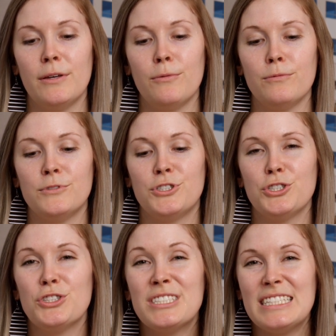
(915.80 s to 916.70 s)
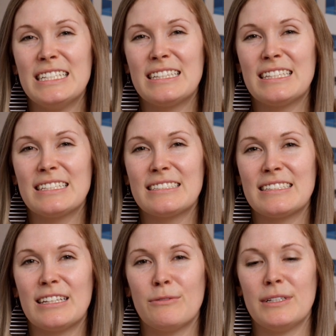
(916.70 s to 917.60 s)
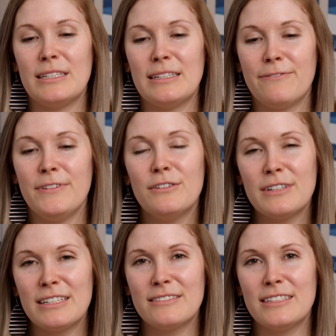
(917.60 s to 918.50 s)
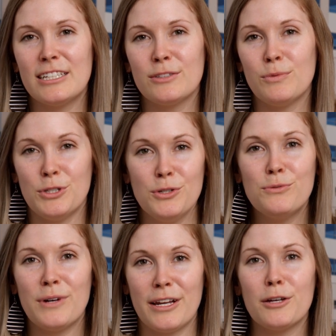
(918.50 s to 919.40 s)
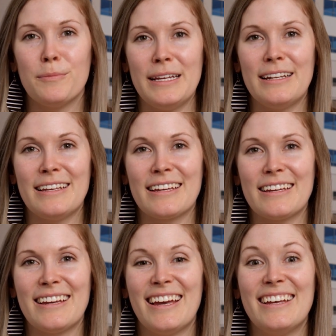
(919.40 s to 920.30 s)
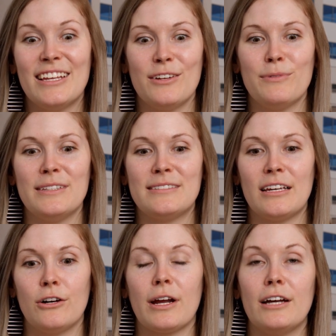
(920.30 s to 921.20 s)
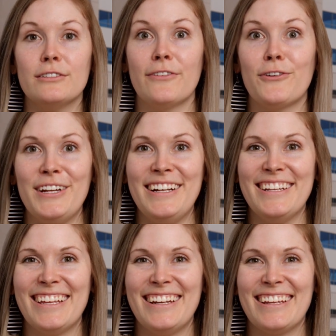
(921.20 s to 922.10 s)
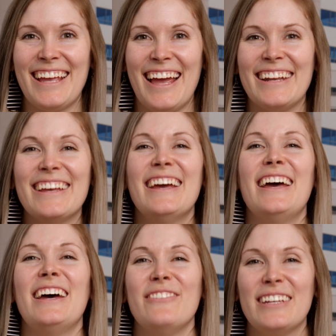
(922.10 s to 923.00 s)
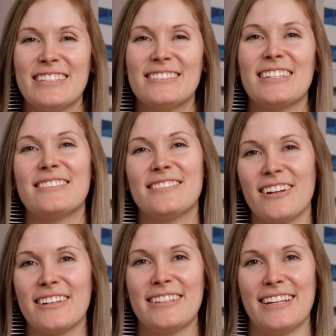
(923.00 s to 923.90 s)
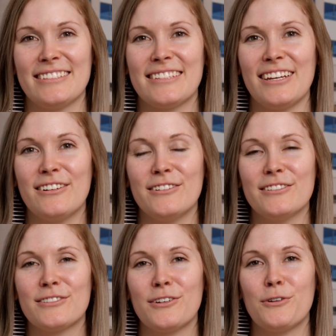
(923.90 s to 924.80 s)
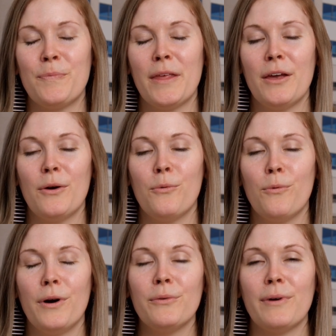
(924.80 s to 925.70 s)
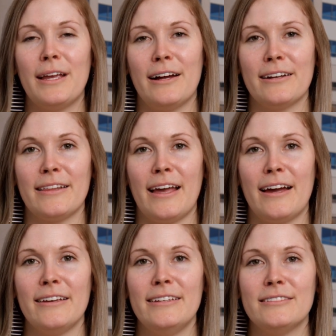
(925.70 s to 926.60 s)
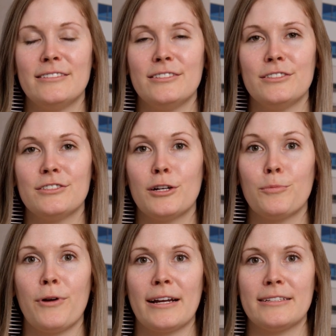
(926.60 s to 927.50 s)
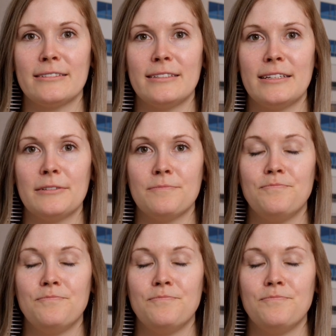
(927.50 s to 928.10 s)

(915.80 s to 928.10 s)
shouldn't eat this, and then we feel guilty because we do end up eating it, and then we say, okay, I'll never eat it again, and we just get stuck in that cycle. So one way out of that is to just start practicing